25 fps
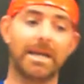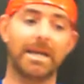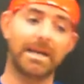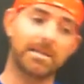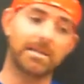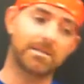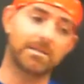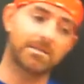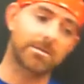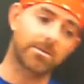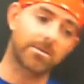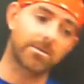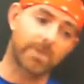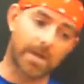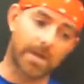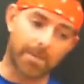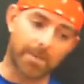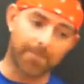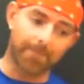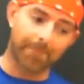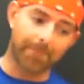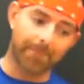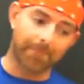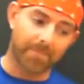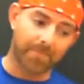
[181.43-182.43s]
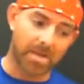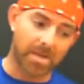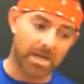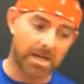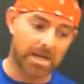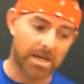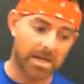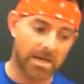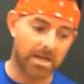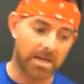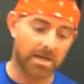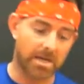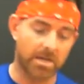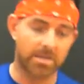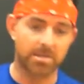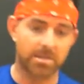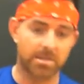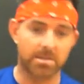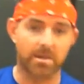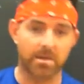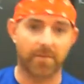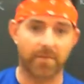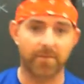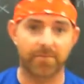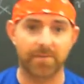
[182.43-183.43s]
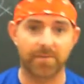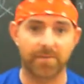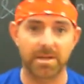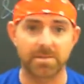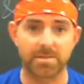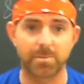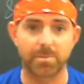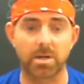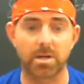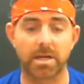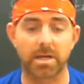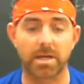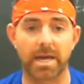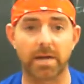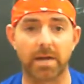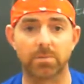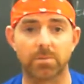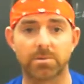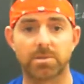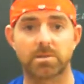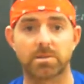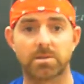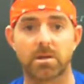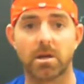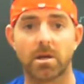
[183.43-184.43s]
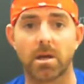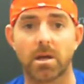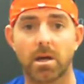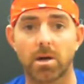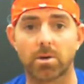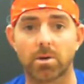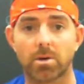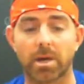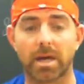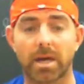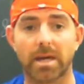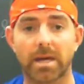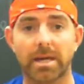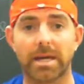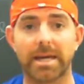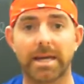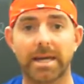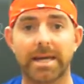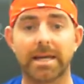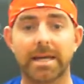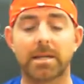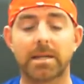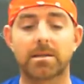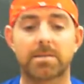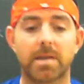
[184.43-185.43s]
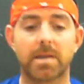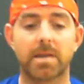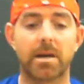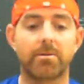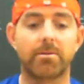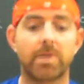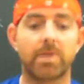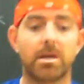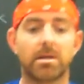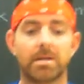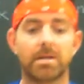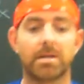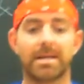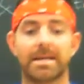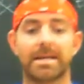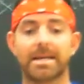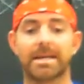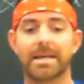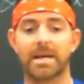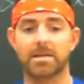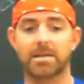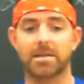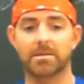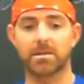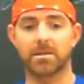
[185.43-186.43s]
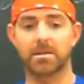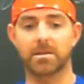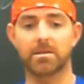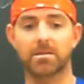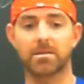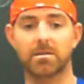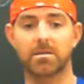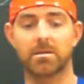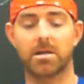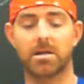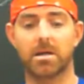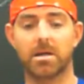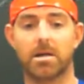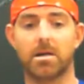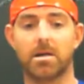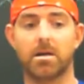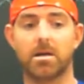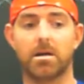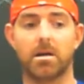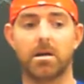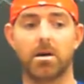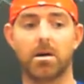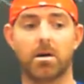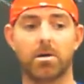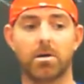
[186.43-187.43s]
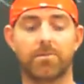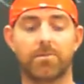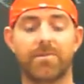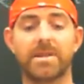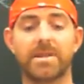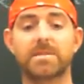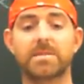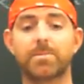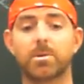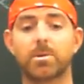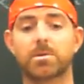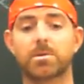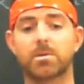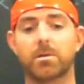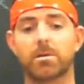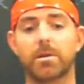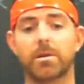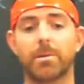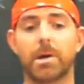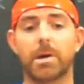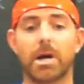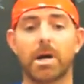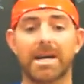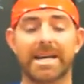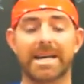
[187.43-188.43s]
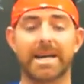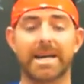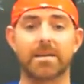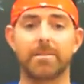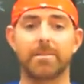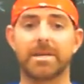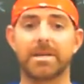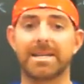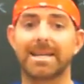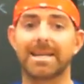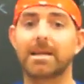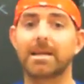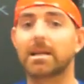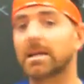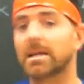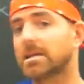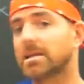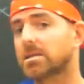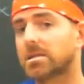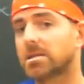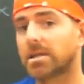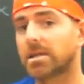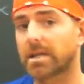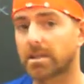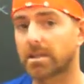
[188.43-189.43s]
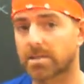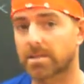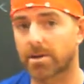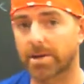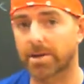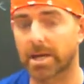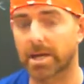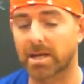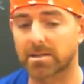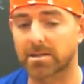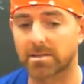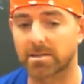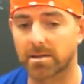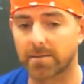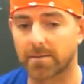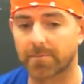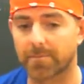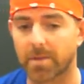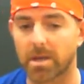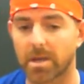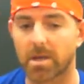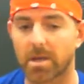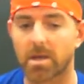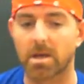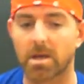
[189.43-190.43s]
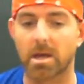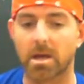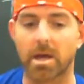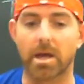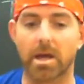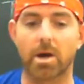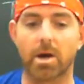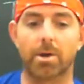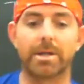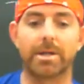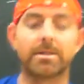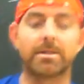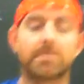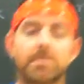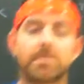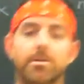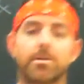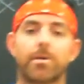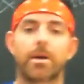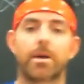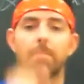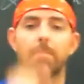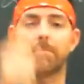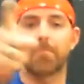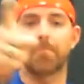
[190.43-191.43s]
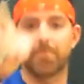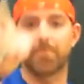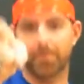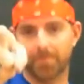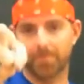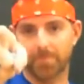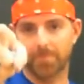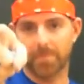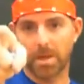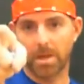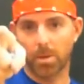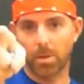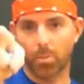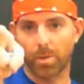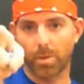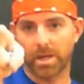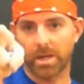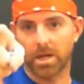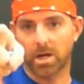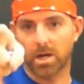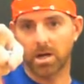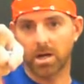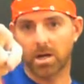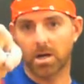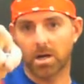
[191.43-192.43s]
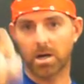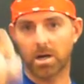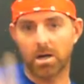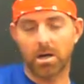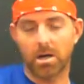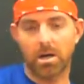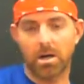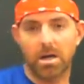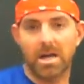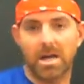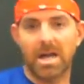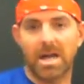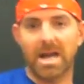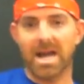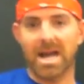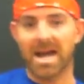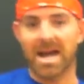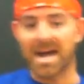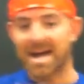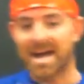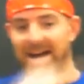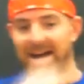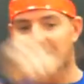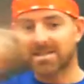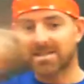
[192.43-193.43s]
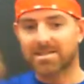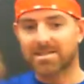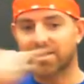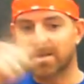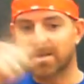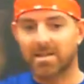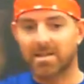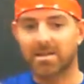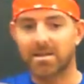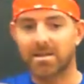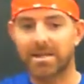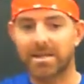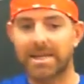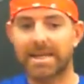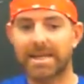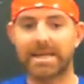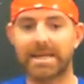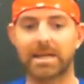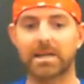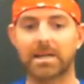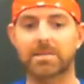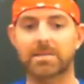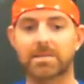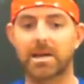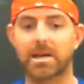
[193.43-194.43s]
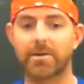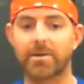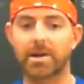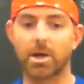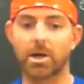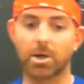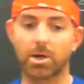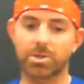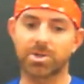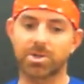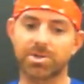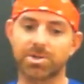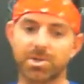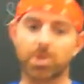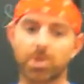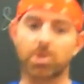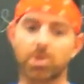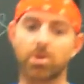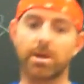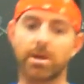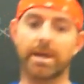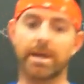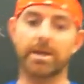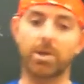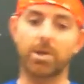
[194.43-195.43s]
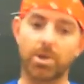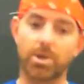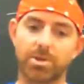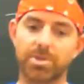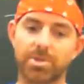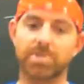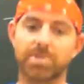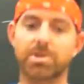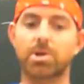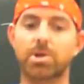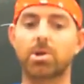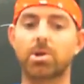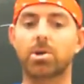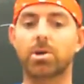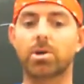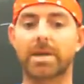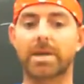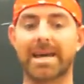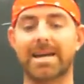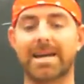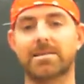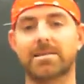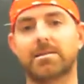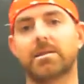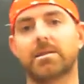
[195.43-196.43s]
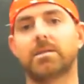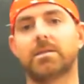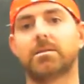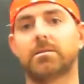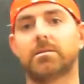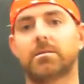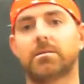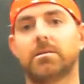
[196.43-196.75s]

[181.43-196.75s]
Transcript: Instagram and Facebook accounts, okay? Inglaterra and Casa on Facebook. Sorry, we are Academia de Inglés, Inglaterra and Casa. On Instagram, we are at Inglaterra Casa,